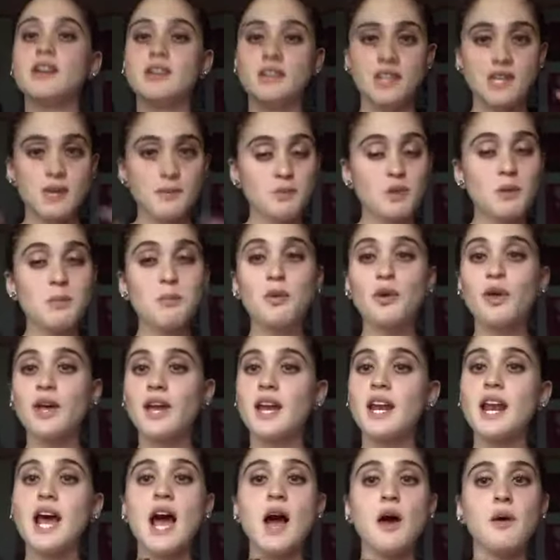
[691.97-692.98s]
Keep the
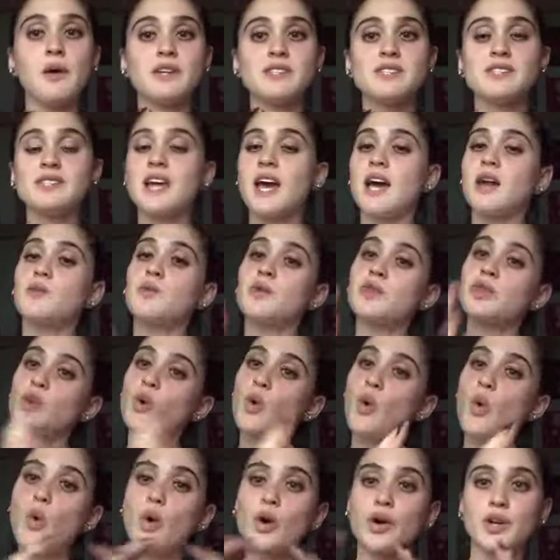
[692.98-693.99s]
plate, how I said, with the
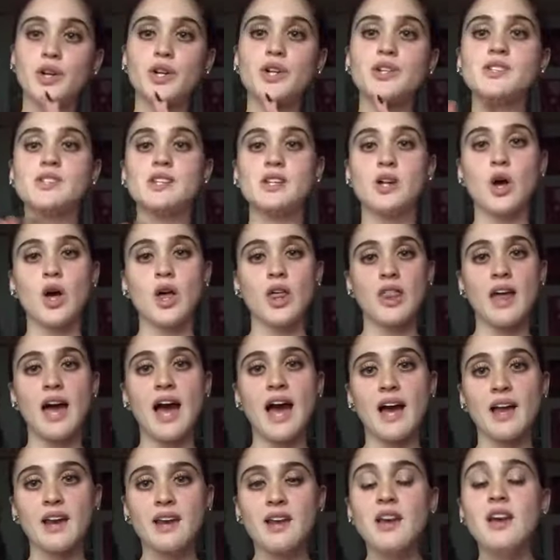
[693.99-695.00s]
corners and all
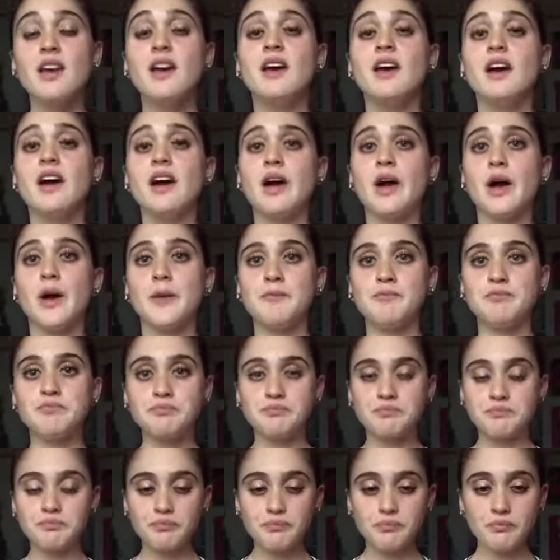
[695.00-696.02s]
that.
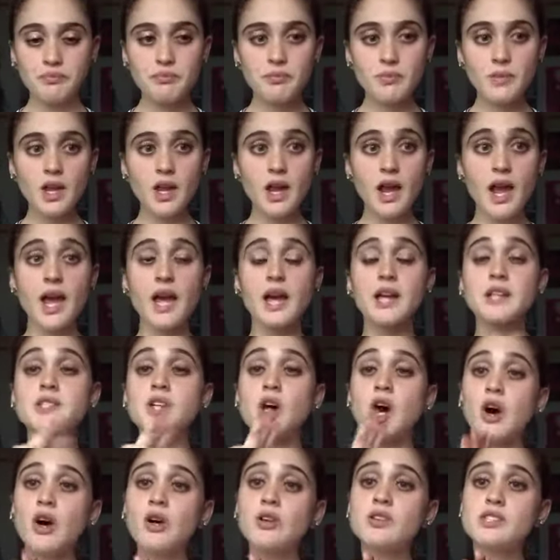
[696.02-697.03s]
And
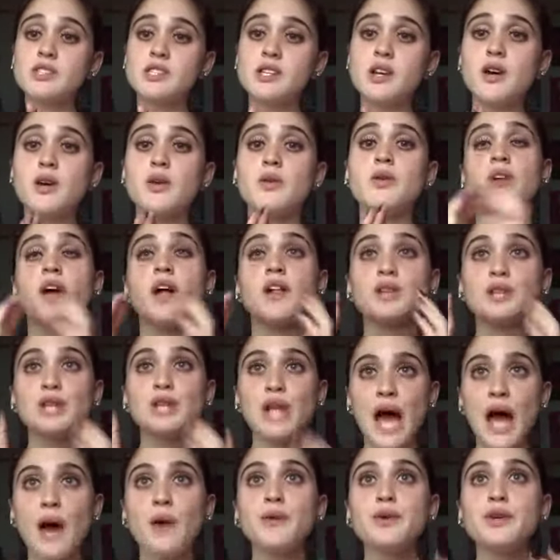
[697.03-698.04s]
also
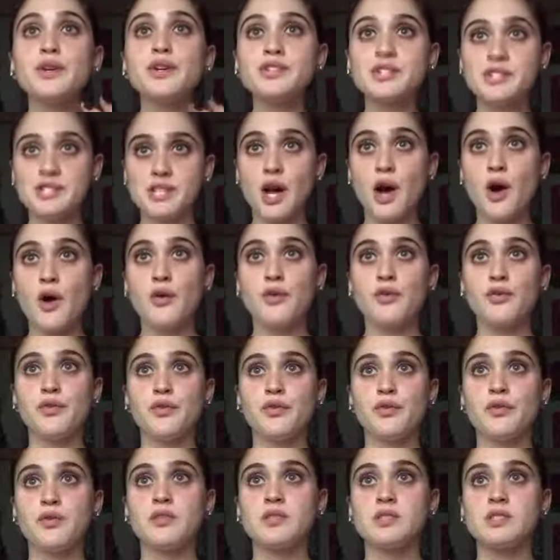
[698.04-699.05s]
allow yourself
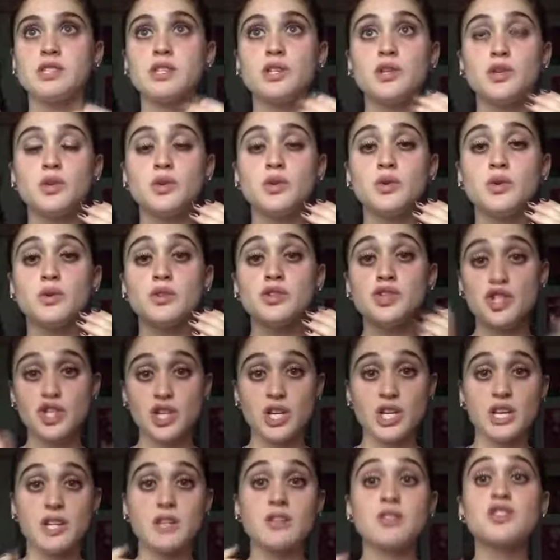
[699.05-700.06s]
to
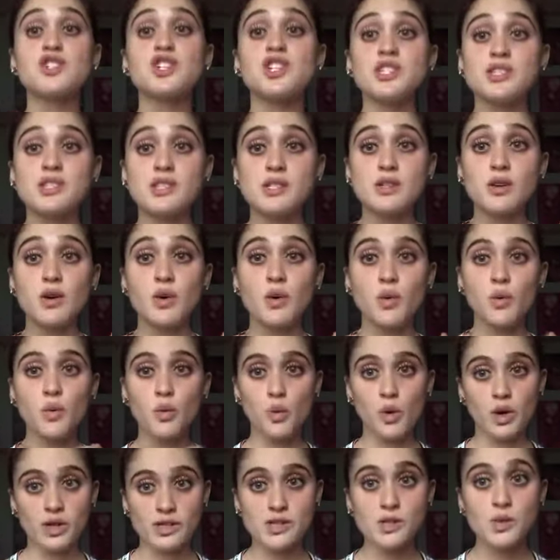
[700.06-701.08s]
cheat just
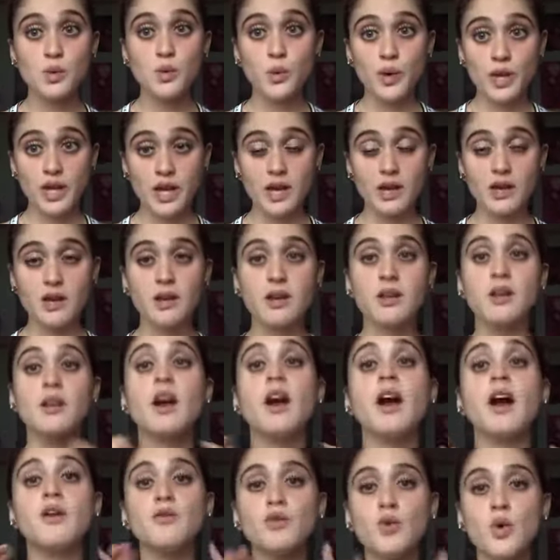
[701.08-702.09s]
once a week.
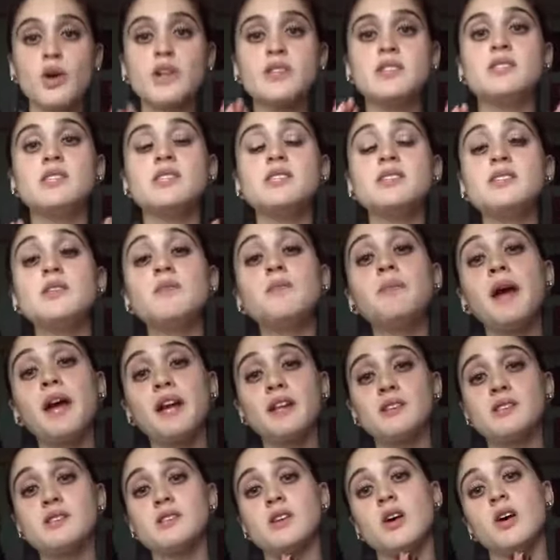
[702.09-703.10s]
Of course, this
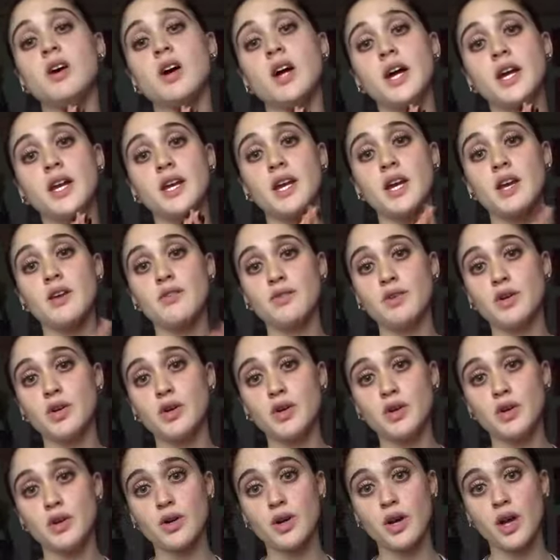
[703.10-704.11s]
depends on if
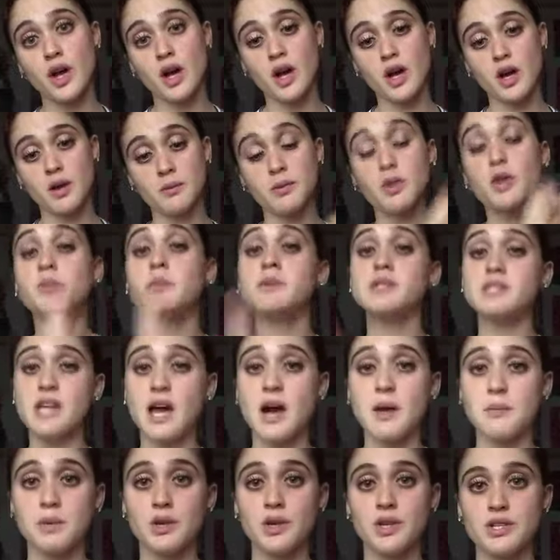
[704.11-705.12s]
your
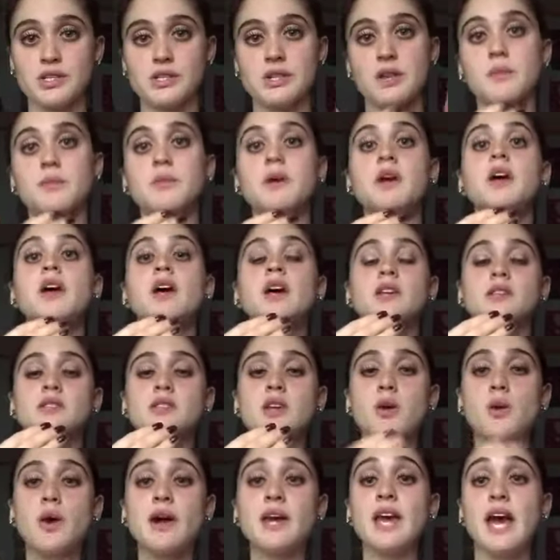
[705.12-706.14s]
metabolism.
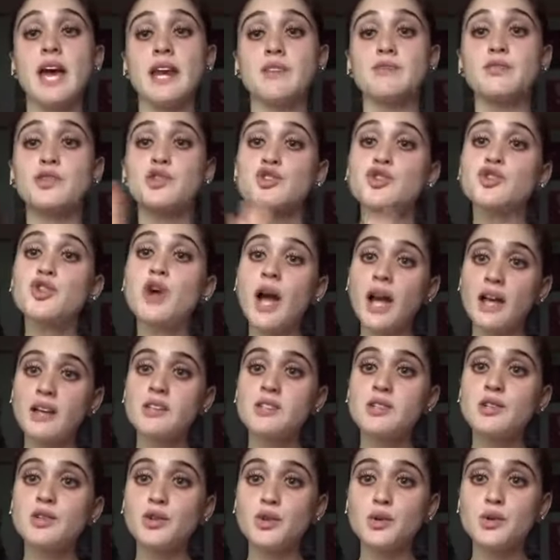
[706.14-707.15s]
So again, if you're trying
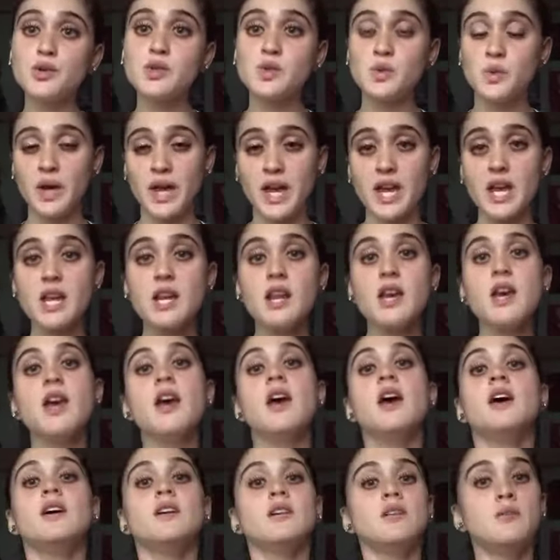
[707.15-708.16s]
to lose weight,
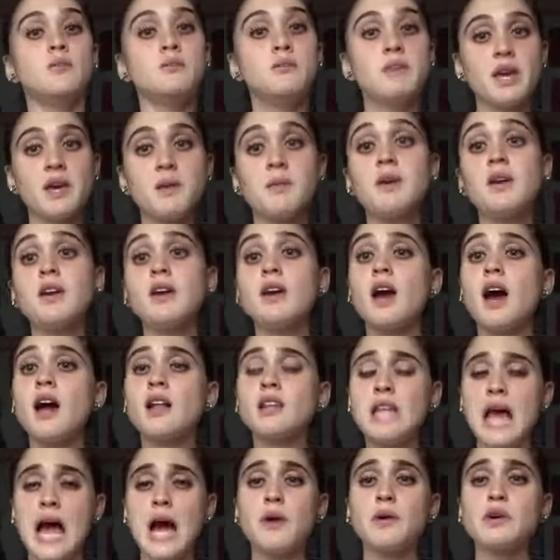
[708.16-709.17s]
maybe
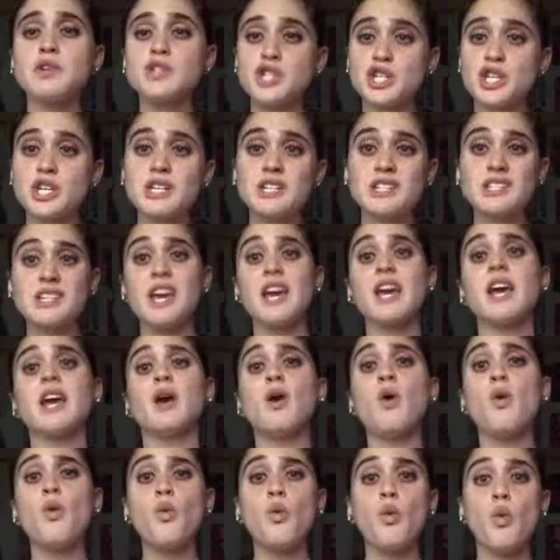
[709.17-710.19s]
allow a cheat
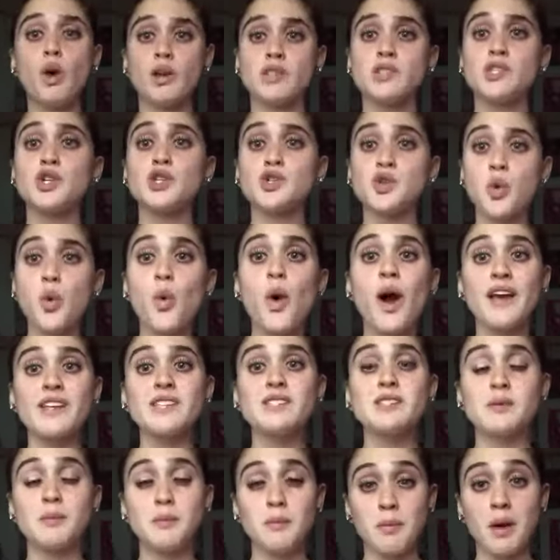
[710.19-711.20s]
day once or
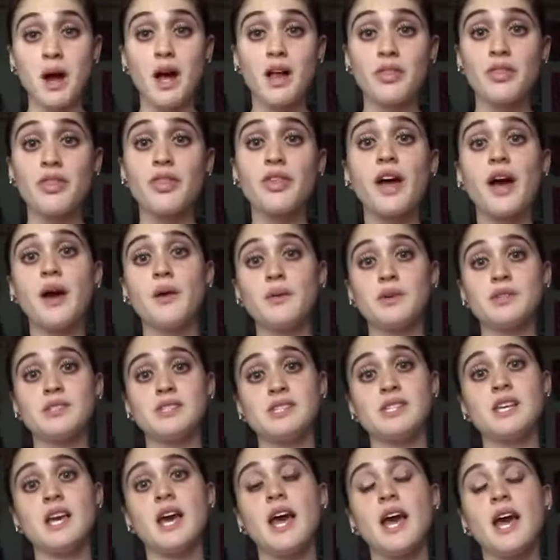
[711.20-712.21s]
twice a month, I would
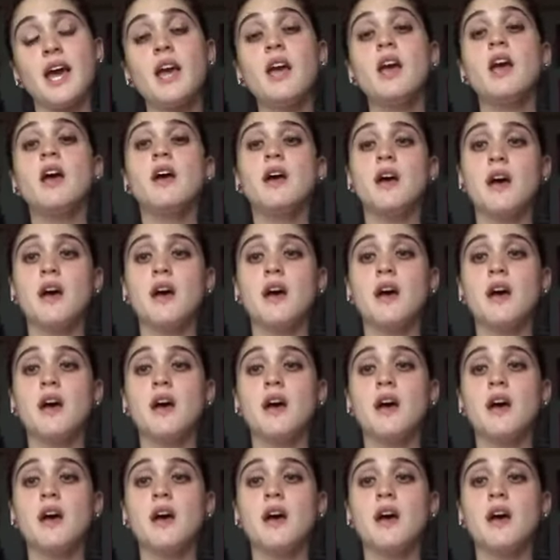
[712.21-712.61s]
say.